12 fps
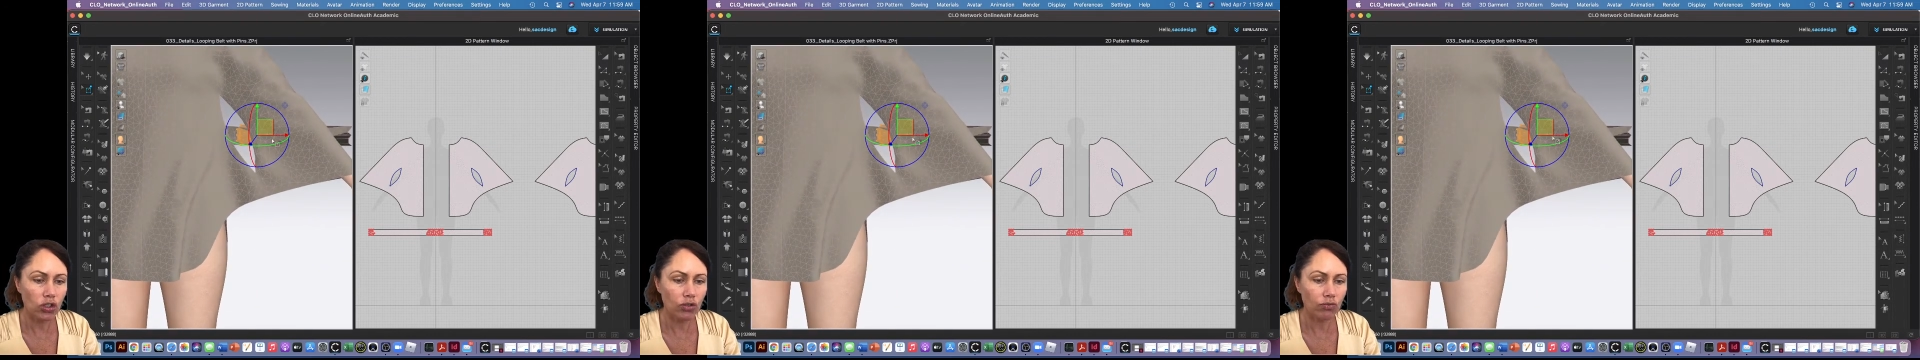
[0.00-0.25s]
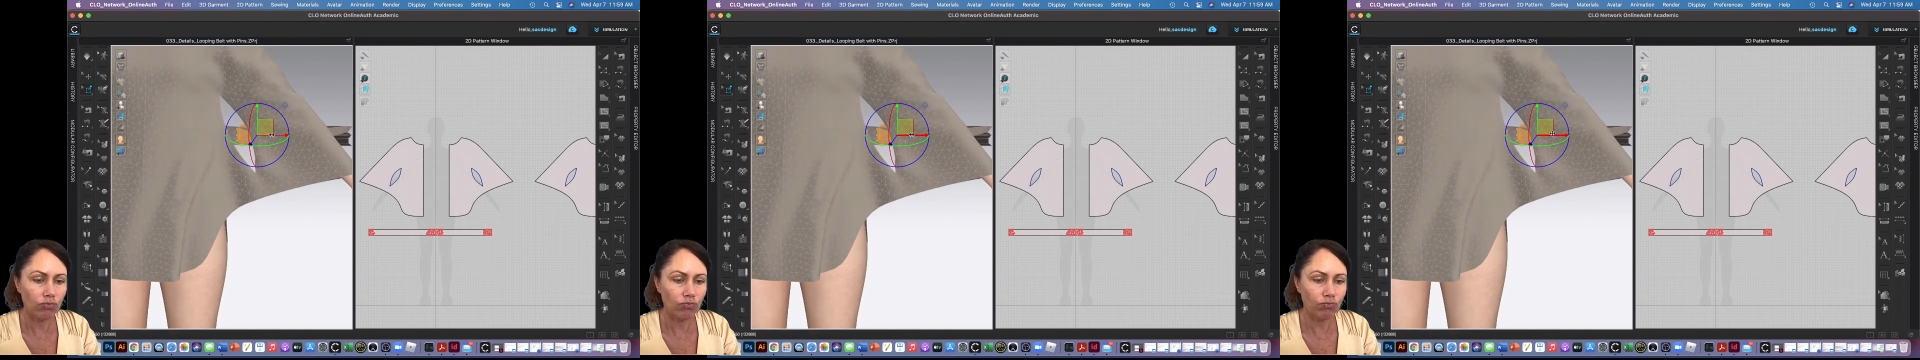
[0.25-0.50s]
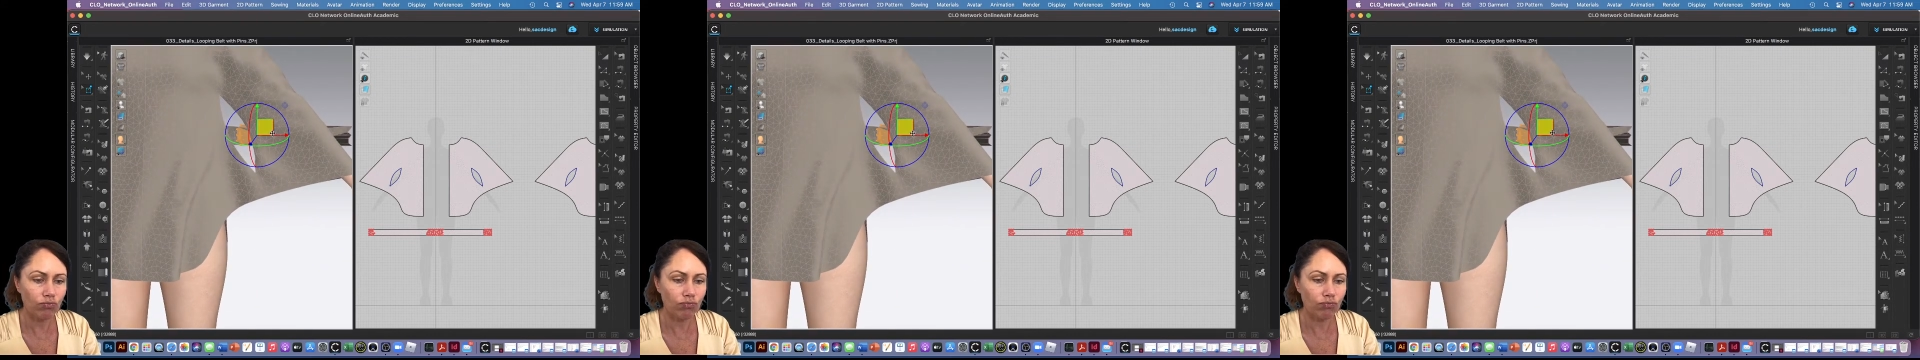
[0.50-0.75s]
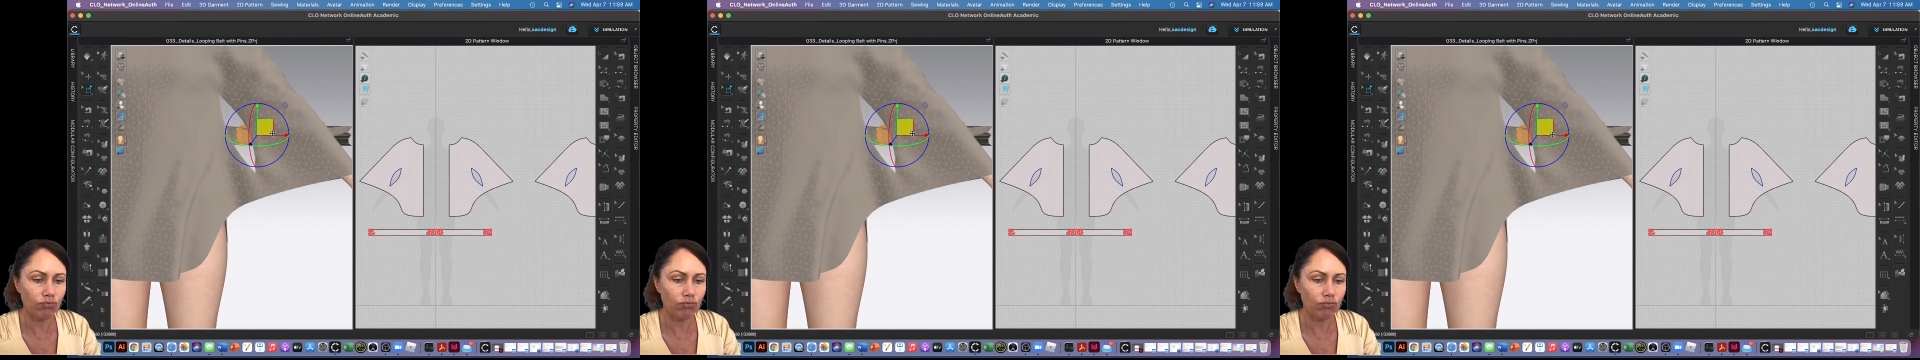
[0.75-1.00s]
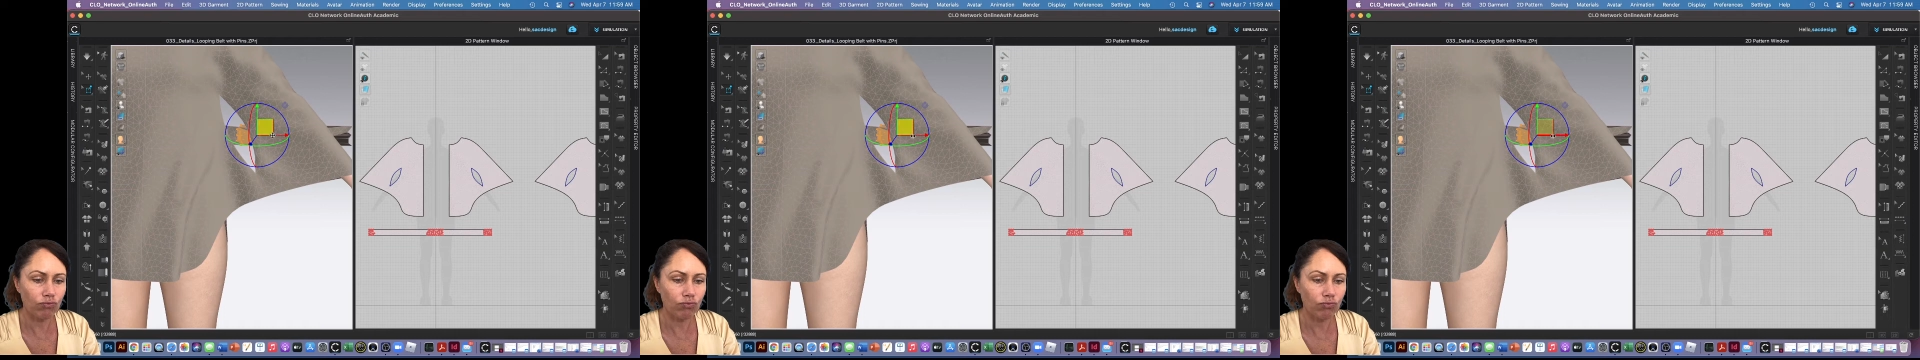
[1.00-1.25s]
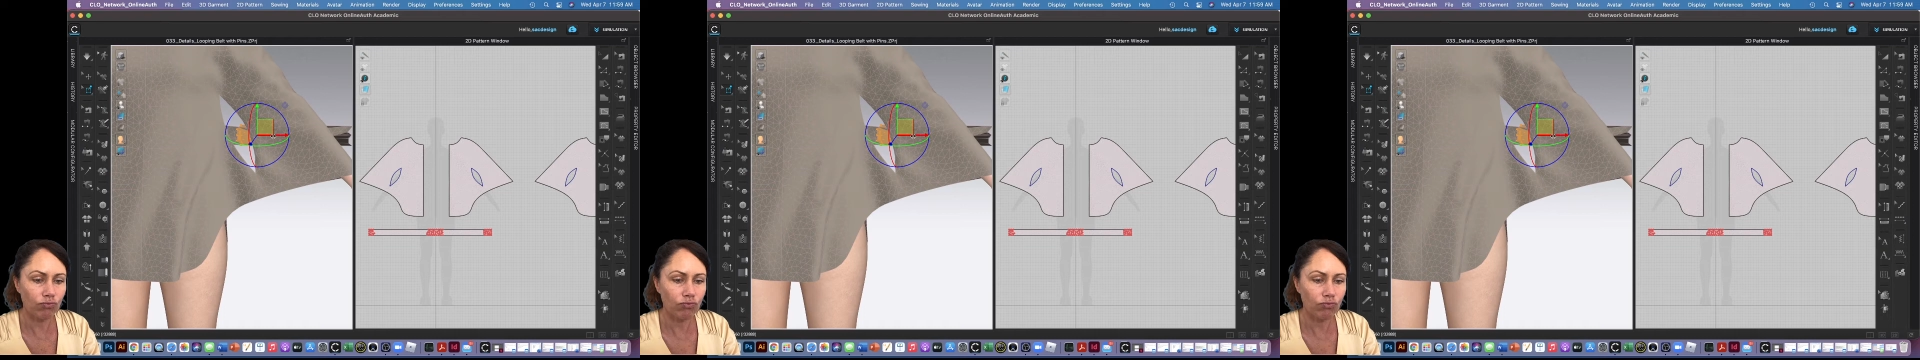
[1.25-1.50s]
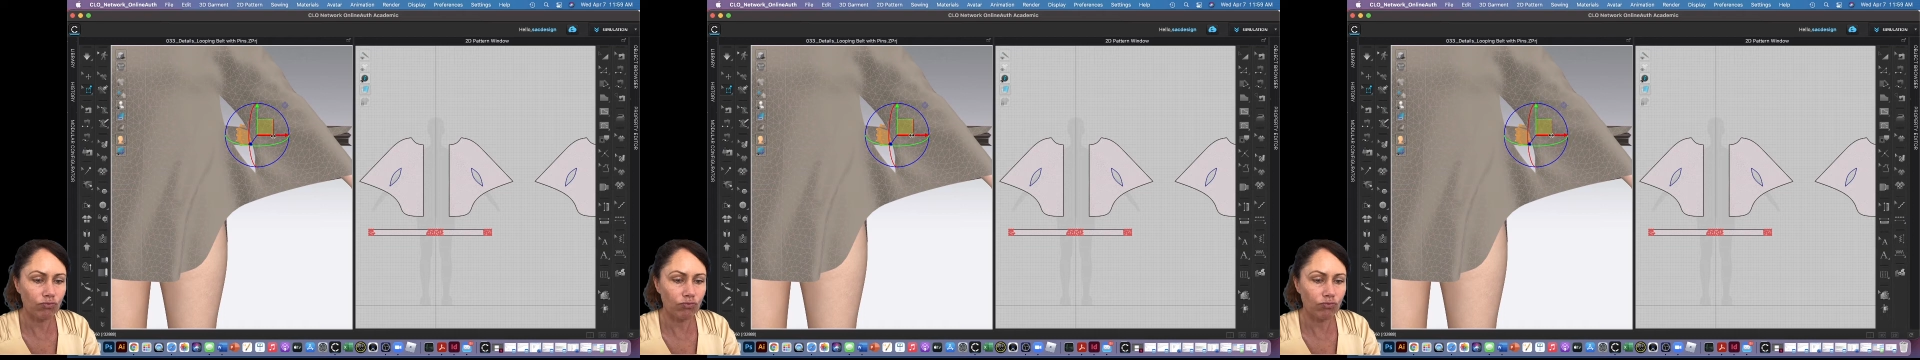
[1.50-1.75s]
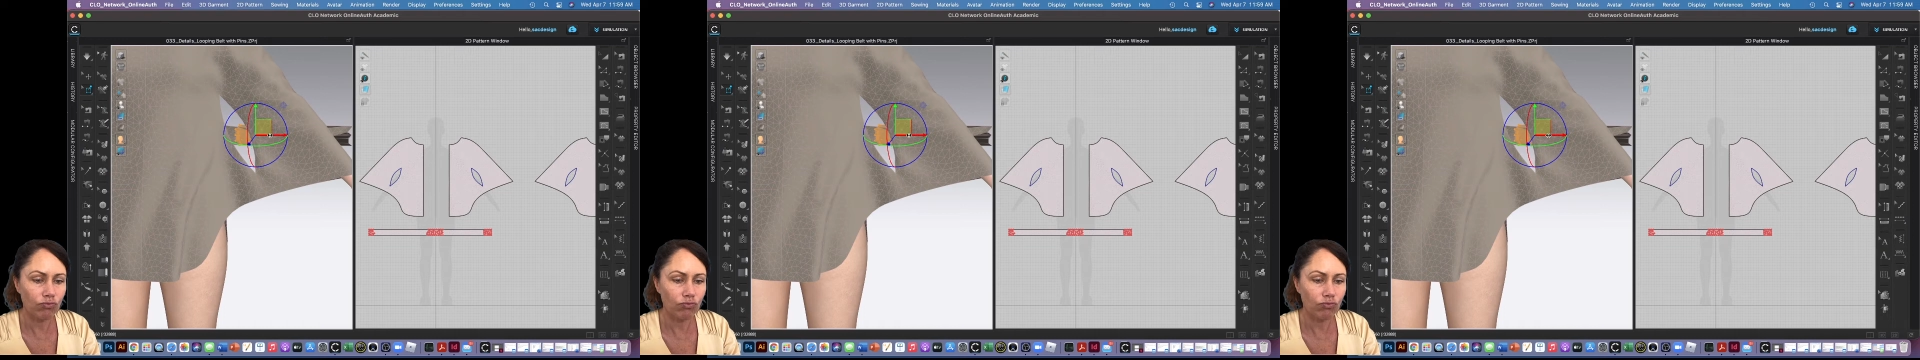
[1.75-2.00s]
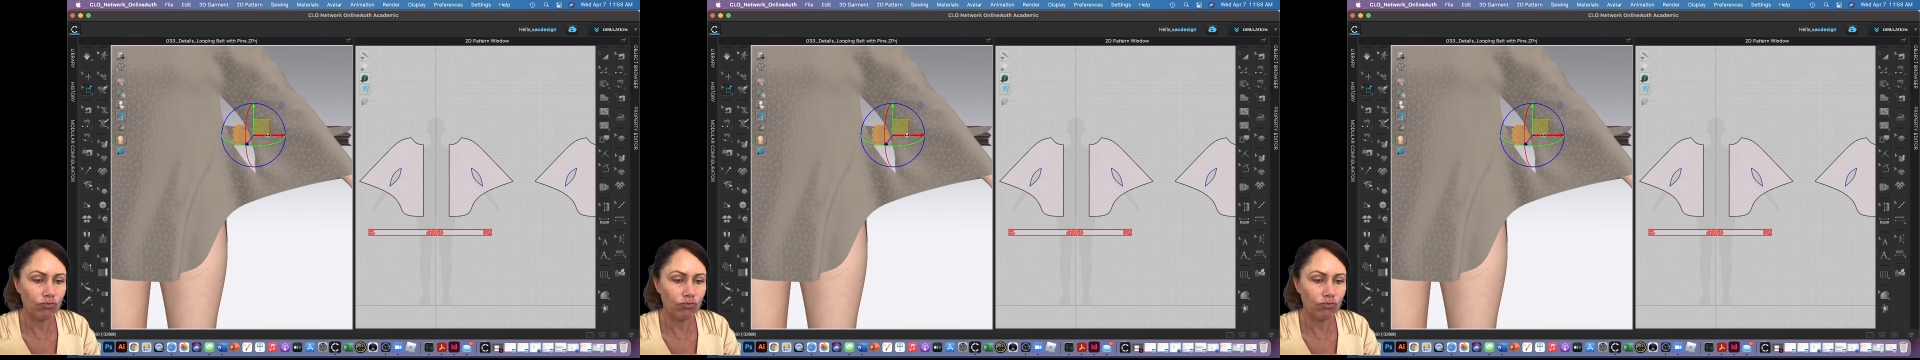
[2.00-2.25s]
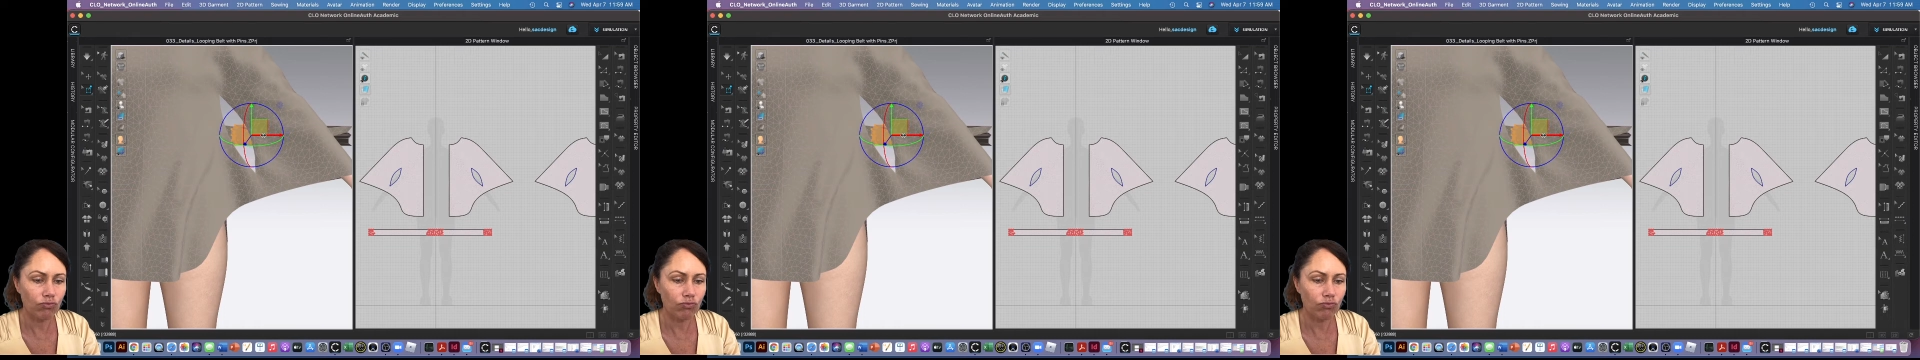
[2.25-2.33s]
(no one is talking)